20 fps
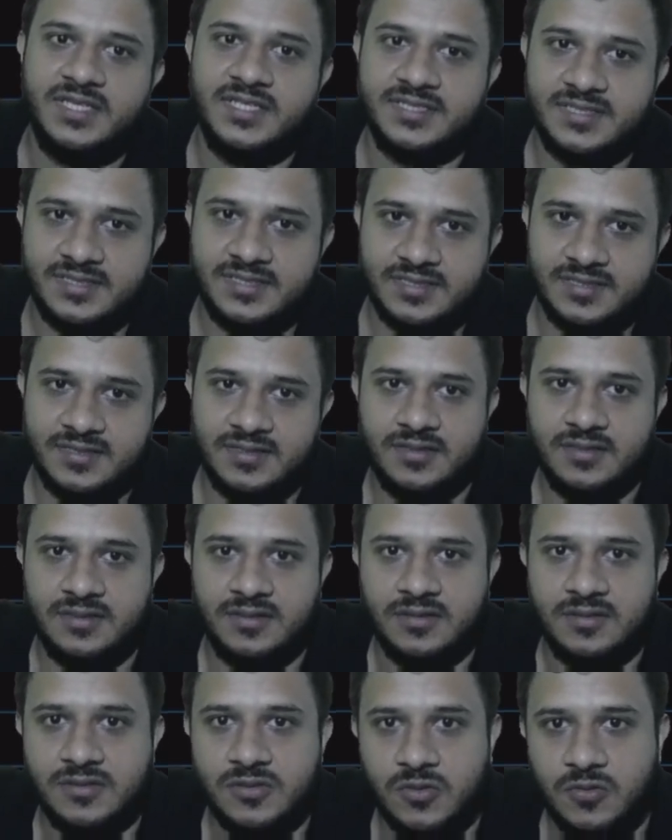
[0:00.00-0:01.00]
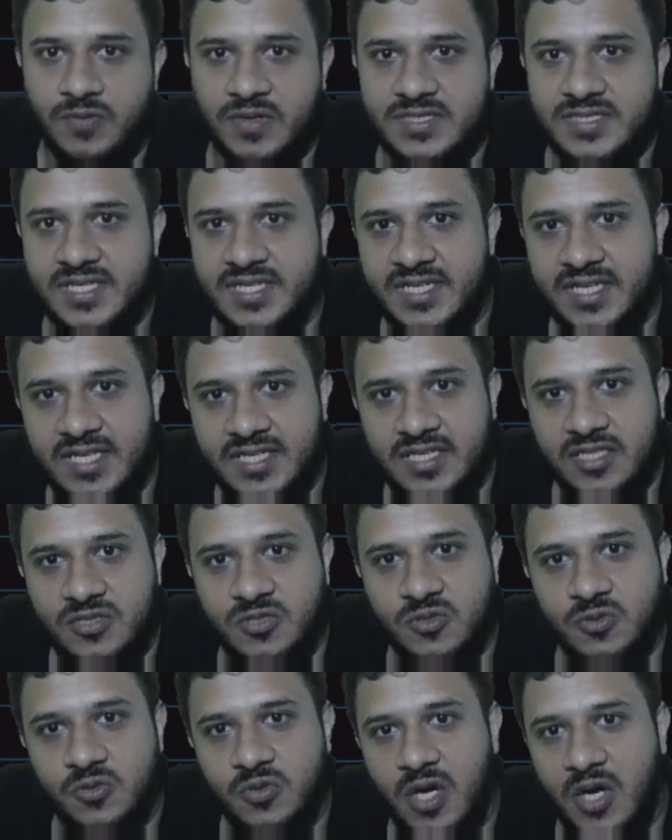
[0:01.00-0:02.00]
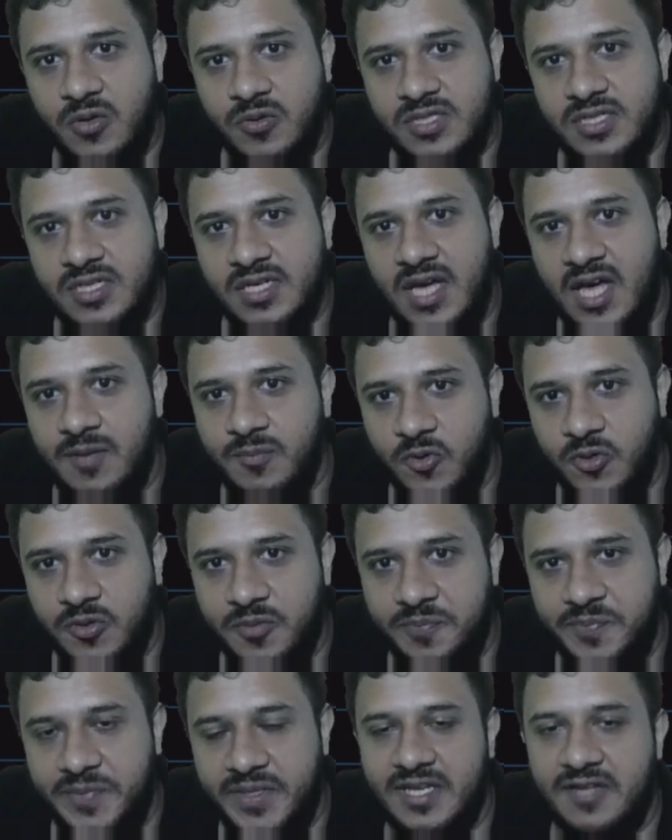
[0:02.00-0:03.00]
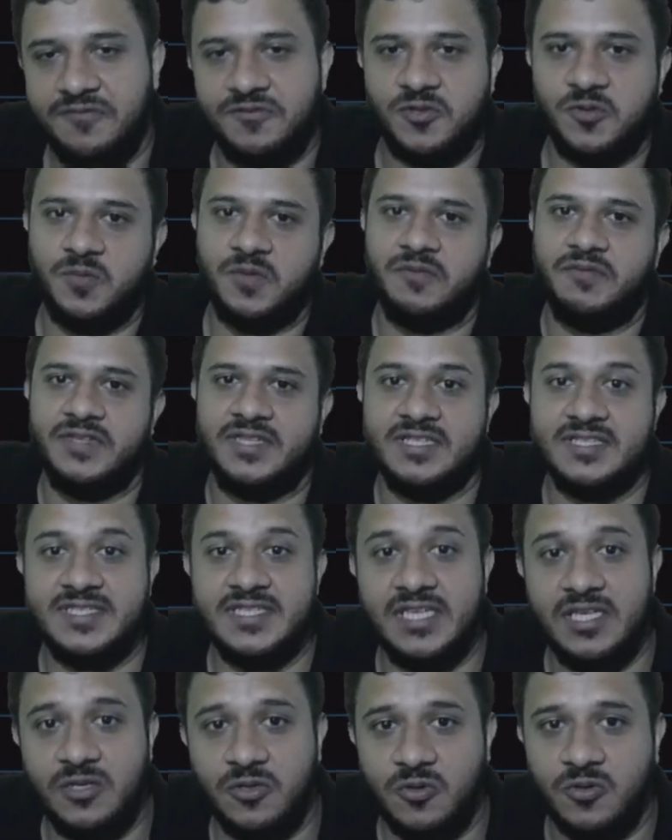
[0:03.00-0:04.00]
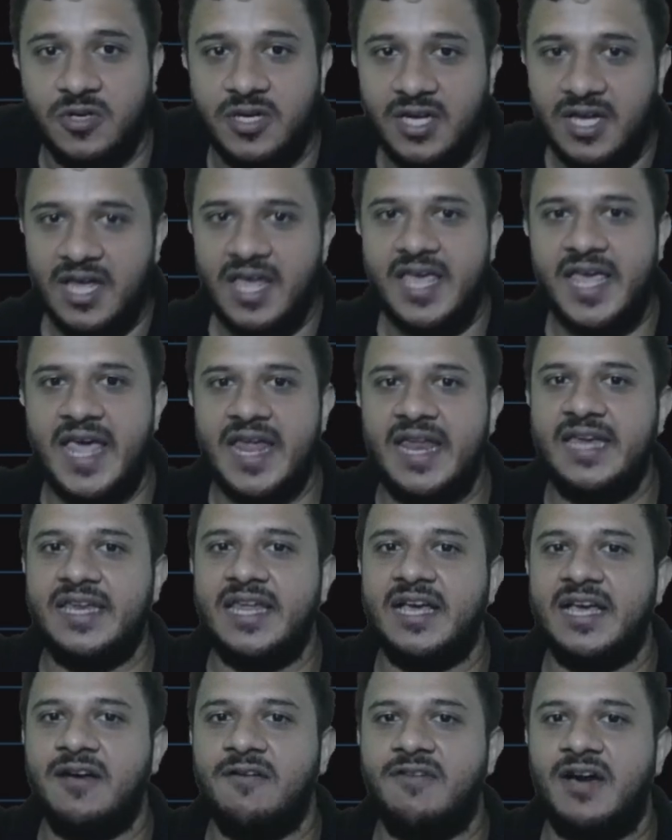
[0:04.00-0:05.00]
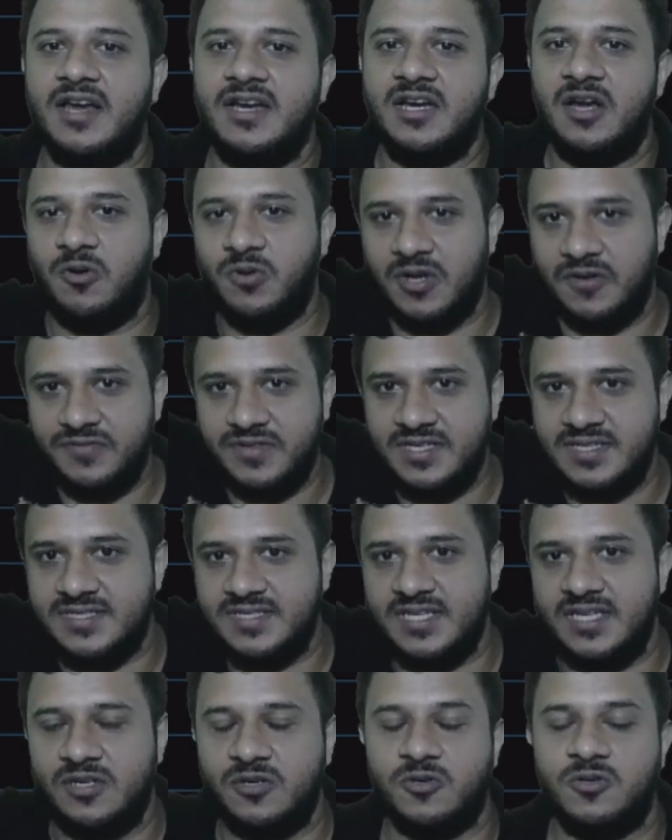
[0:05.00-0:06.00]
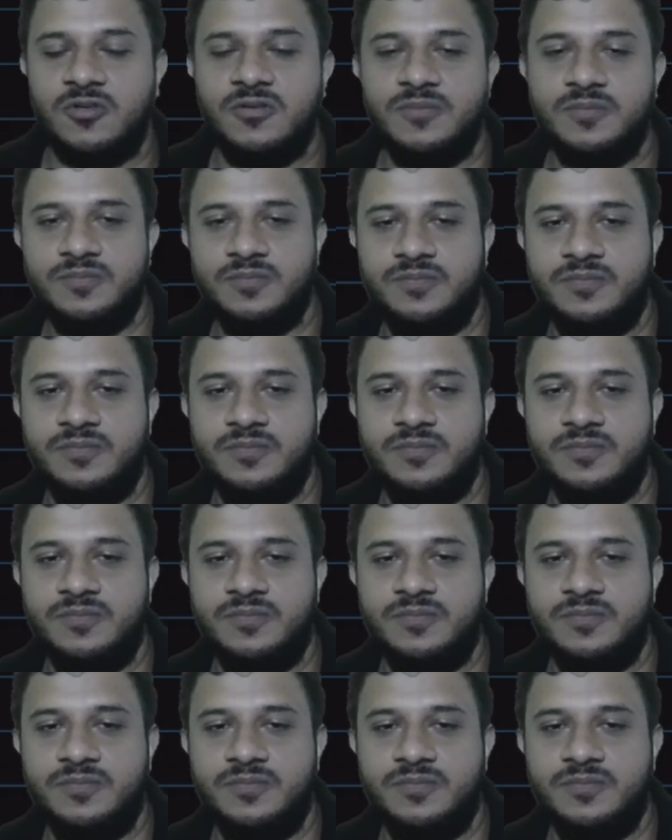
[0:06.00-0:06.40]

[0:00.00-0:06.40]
Yes. So once I take the 2 out, I'm going to be left over with a 0. Can I take a 1 out of this 0?